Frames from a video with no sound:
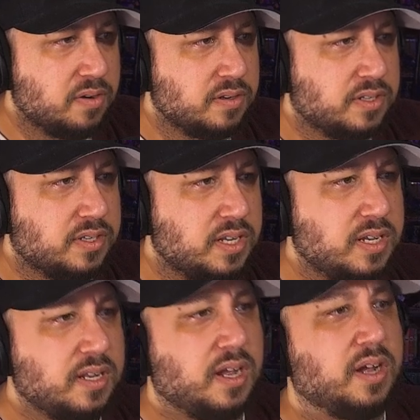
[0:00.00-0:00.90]
to see
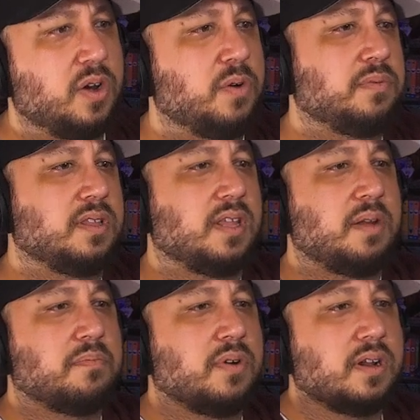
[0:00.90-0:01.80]
it. I hope that they
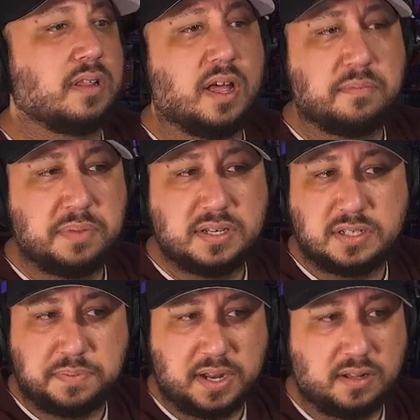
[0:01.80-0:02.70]
bring a lot of business
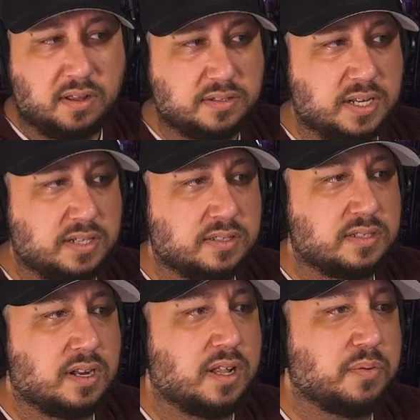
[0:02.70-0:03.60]
back to Los Angeles
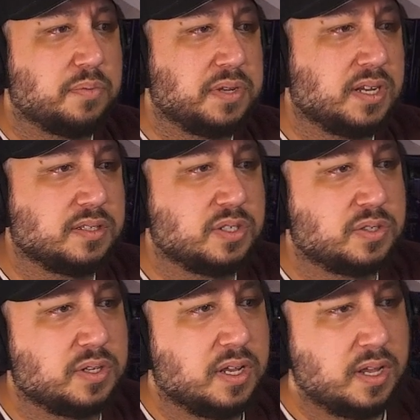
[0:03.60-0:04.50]
and Hollywood because
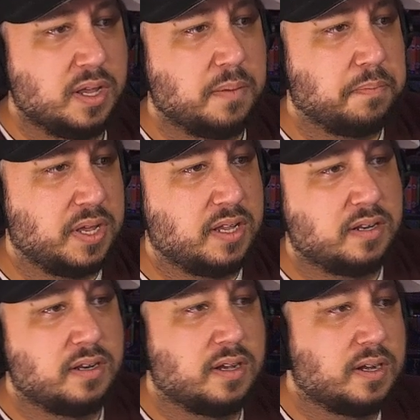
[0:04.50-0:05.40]
it's
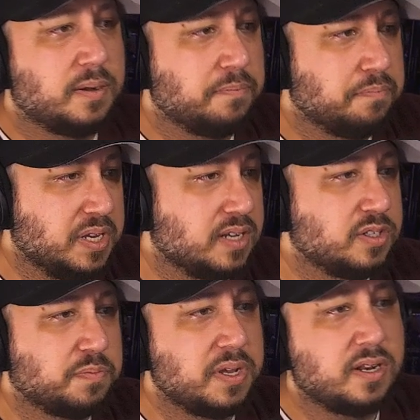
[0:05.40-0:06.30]
been,
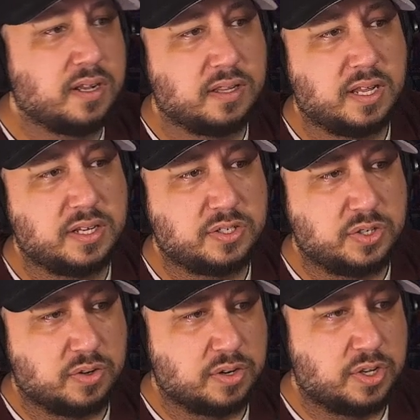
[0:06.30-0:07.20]
unless
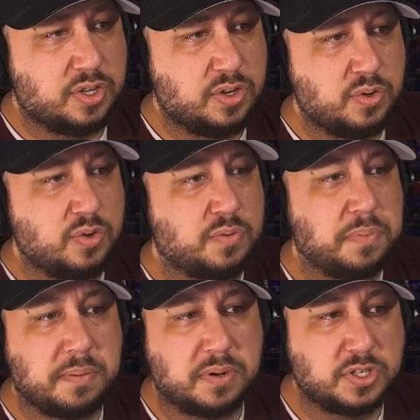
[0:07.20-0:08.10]
you're a huge
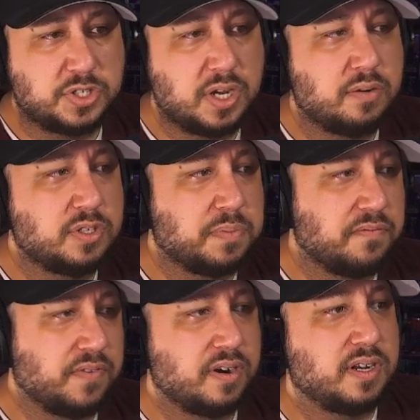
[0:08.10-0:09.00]
big budget show, it's been
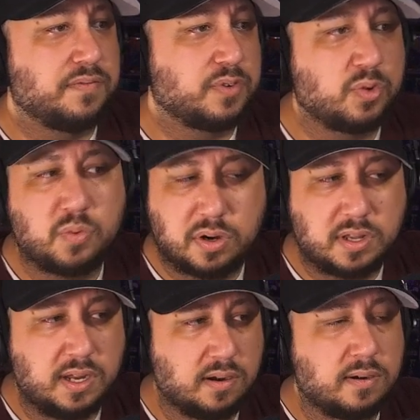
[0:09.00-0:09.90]
very difficult to work
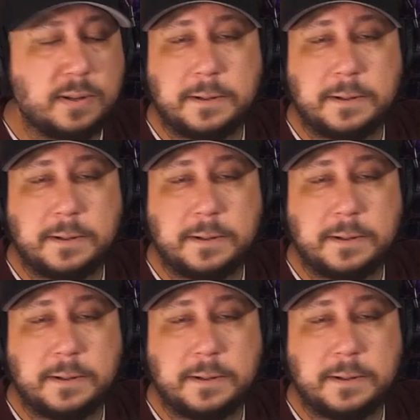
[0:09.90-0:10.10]
here.